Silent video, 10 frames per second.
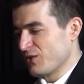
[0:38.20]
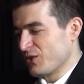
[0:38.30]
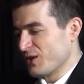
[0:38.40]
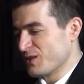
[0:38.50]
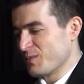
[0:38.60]

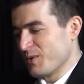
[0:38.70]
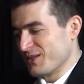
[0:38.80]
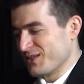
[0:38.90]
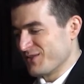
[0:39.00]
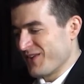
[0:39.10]
thoughts
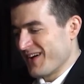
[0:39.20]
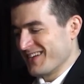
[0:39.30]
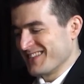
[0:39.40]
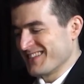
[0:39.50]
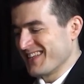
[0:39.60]
about this
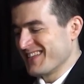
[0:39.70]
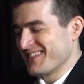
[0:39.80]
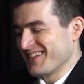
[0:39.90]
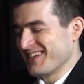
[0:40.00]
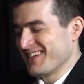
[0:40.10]
virus
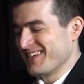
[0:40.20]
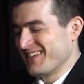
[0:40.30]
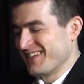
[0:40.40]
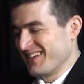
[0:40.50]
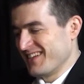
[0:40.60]
that, uh,
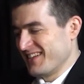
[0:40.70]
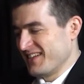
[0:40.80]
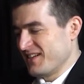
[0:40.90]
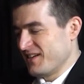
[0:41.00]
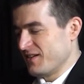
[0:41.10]

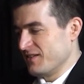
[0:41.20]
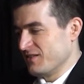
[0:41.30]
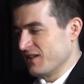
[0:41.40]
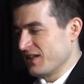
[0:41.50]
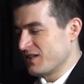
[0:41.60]

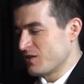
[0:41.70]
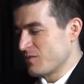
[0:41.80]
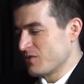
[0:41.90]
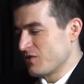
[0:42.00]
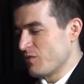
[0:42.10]
uh, like in
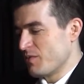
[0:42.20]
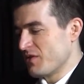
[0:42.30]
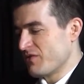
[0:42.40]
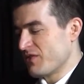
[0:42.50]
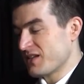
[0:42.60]
terms of you
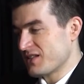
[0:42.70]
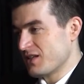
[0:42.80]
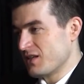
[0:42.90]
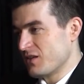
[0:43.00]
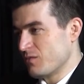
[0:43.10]
being
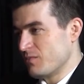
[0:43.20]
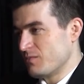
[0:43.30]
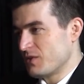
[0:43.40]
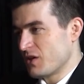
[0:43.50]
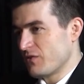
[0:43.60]
fascinated or
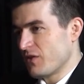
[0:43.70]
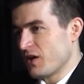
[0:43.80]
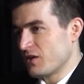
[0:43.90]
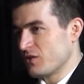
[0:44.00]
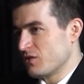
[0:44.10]
well,
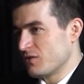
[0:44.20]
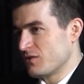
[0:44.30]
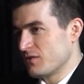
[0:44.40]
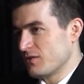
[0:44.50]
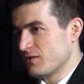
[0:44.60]
terrified or
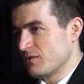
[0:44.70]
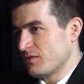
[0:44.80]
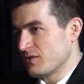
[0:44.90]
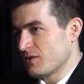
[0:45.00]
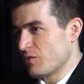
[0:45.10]

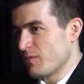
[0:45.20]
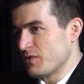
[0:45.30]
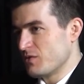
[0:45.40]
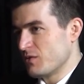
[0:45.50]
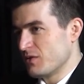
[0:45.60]
no, no. somewhere in
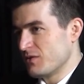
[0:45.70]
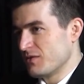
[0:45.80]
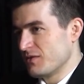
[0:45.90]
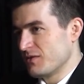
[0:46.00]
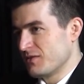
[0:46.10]
between?
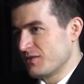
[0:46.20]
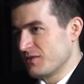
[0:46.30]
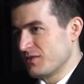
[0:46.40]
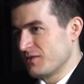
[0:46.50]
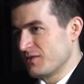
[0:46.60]
So